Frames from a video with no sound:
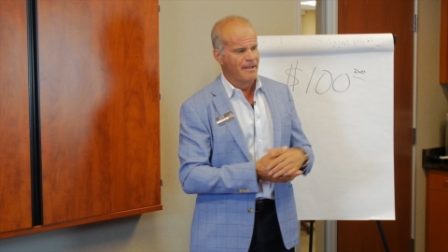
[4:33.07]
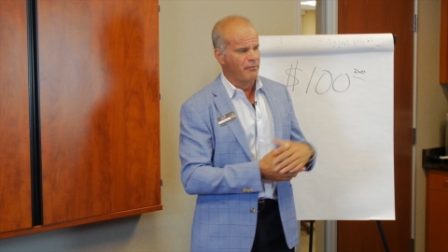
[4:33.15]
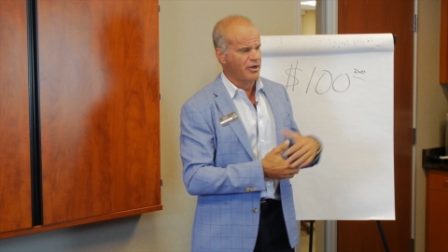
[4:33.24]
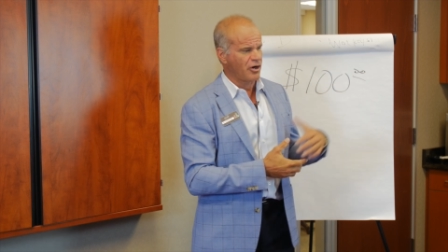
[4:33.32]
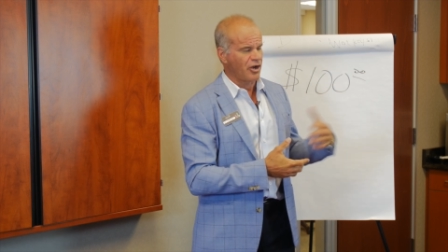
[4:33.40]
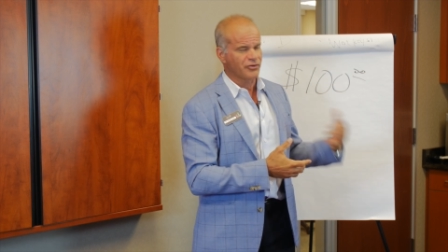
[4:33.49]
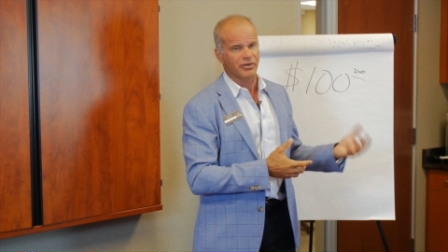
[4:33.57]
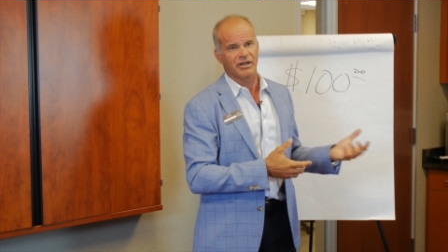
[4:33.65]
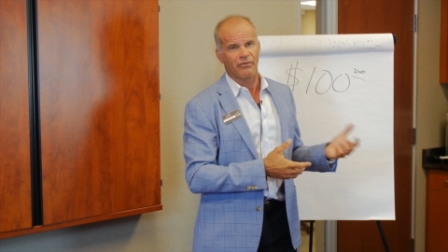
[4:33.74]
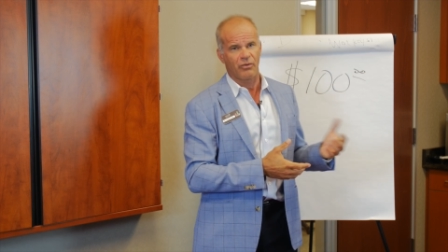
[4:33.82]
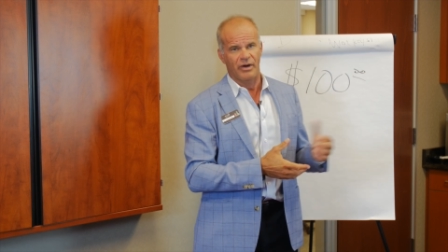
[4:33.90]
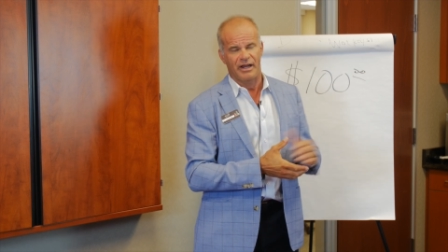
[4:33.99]
We can also
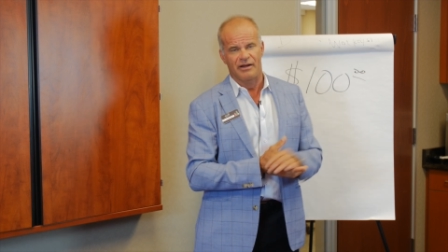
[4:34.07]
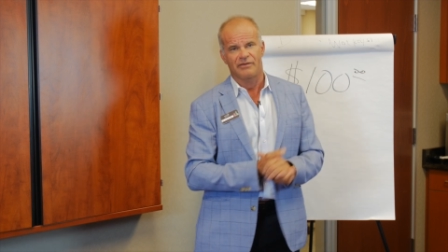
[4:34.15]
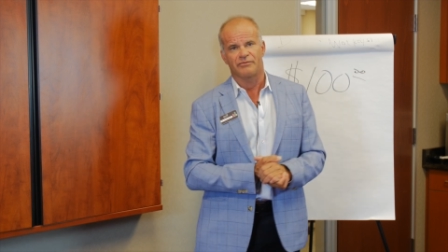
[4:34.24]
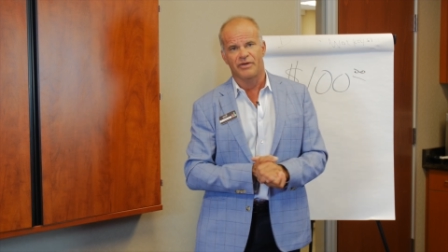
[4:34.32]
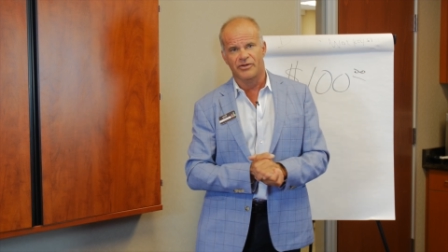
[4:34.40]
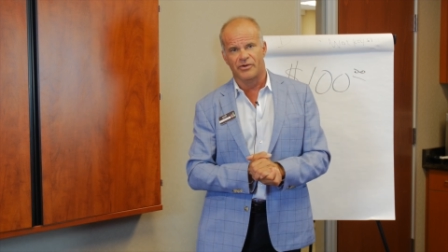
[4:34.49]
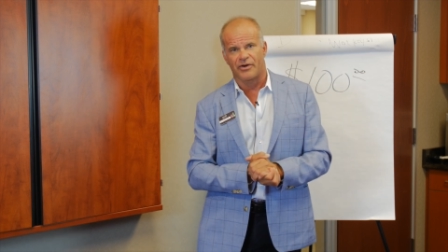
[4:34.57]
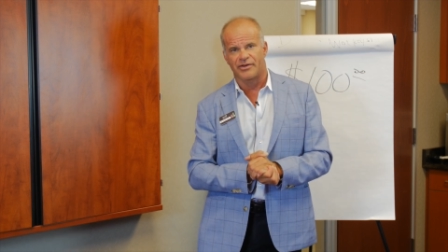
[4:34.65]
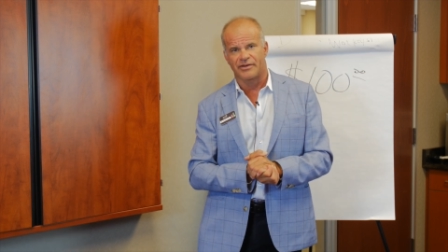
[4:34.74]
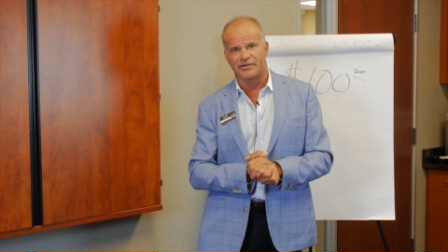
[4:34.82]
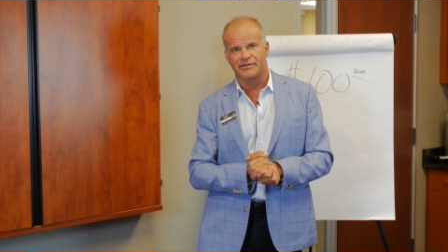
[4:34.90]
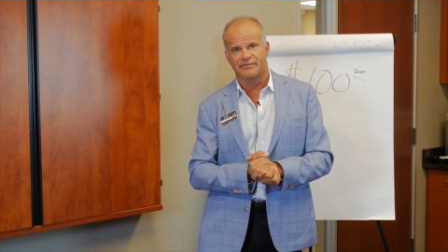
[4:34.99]
give away
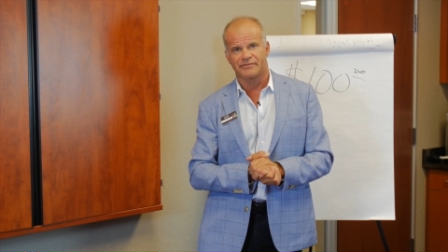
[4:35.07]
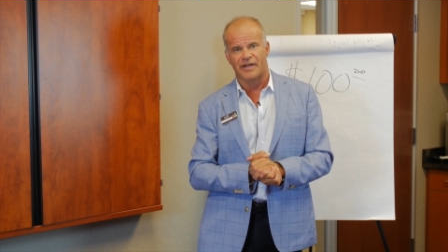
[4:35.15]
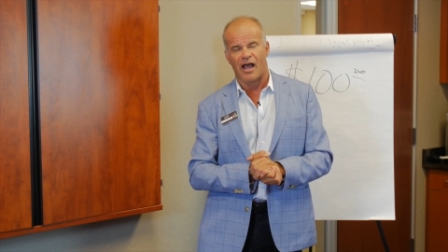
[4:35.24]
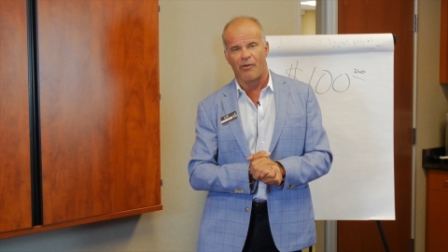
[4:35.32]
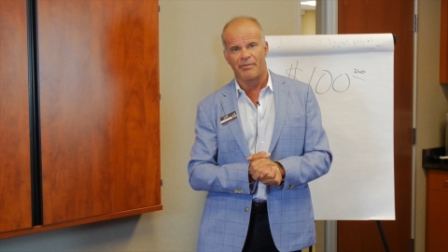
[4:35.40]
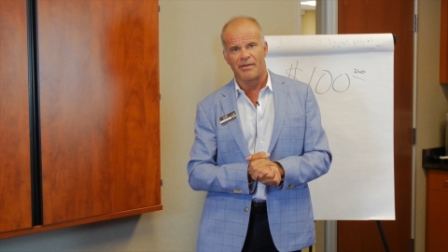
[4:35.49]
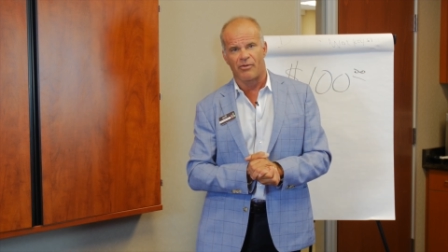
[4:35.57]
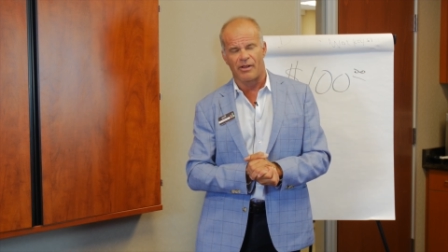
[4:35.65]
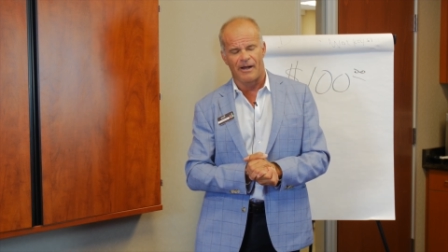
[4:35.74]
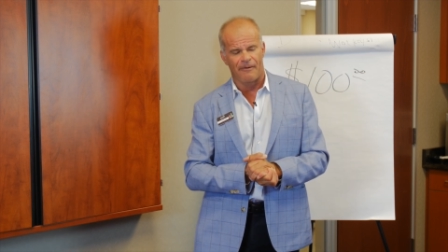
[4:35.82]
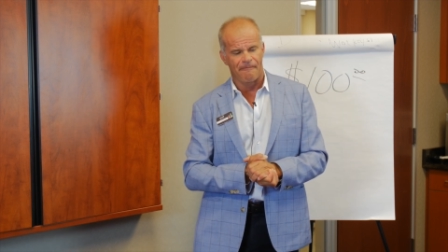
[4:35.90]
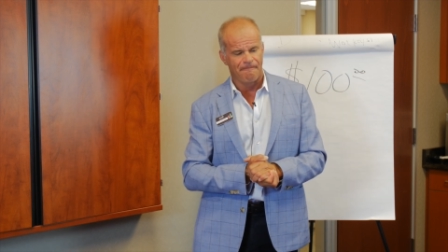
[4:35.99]
resources to help people
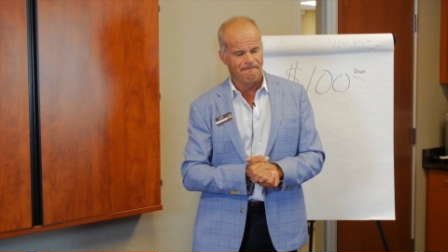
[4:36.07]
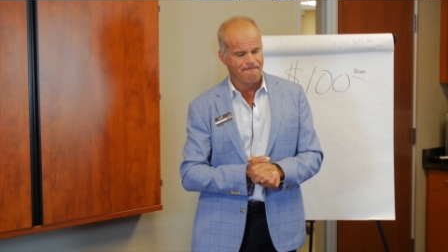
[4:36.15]
out.